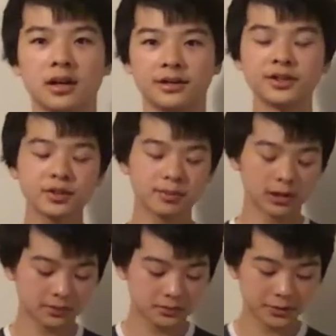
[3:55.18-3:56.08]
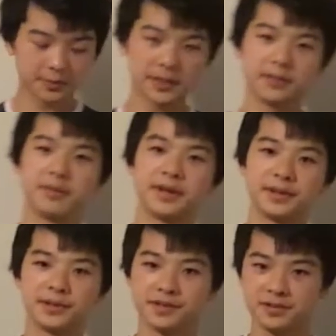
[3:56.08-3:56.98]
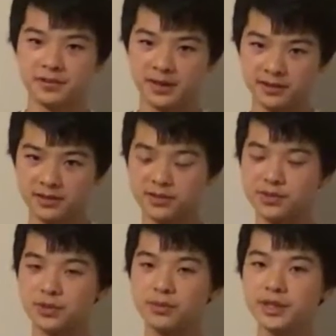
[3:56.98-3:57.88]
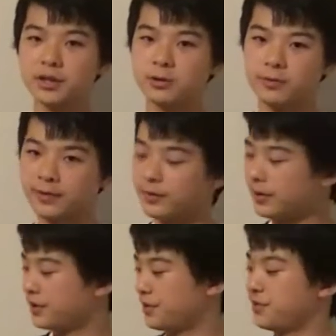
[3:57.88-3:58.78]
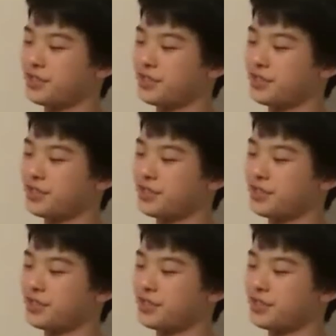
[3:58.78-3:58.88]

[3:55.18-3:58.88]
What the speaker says: Another problem with playing penhold is the fact that there are so many grip variations.